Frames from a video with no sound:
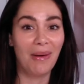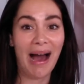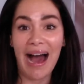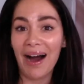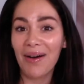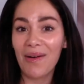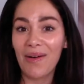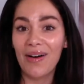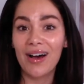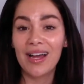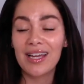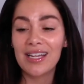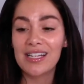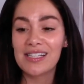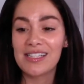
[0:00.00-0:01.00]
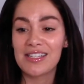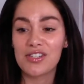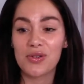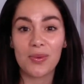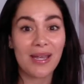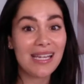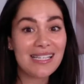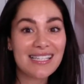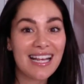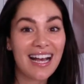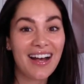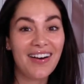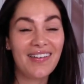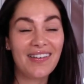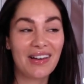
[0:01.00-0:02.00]
out? Did you eat
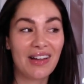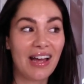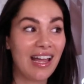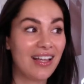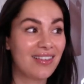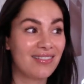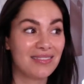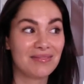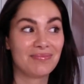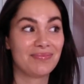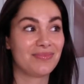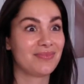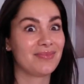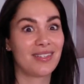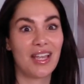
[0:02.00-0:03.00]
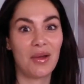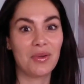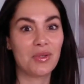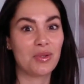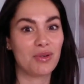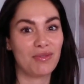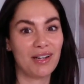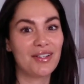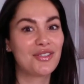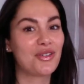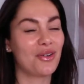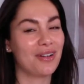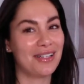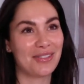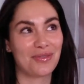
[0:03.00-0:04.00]
out? Like, going to a
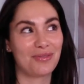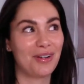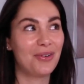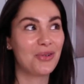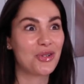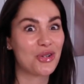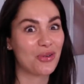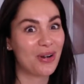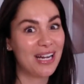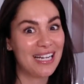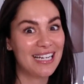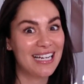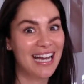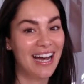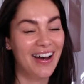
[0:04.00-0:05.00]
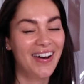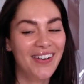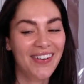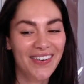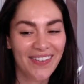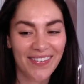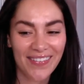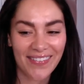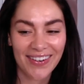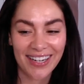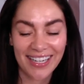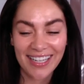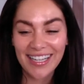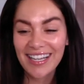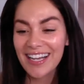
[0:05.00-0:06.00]
restaurant is a real treat now.
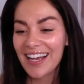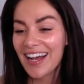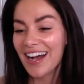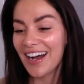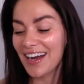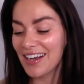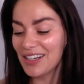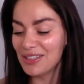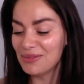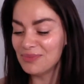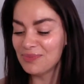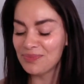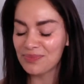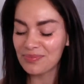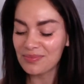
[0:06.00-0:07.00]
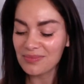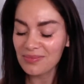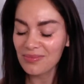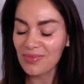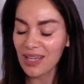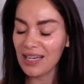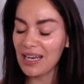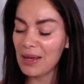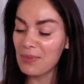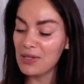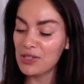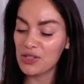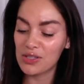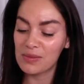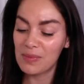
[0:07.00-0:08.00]
let me
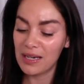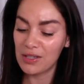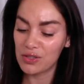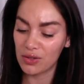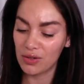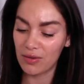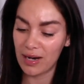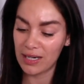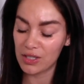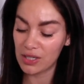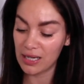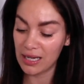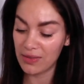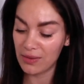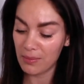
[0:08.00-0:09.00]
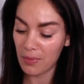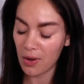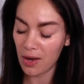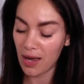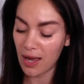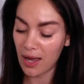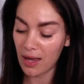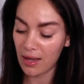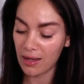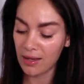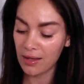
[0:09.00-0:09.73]
just make sure, actually, that my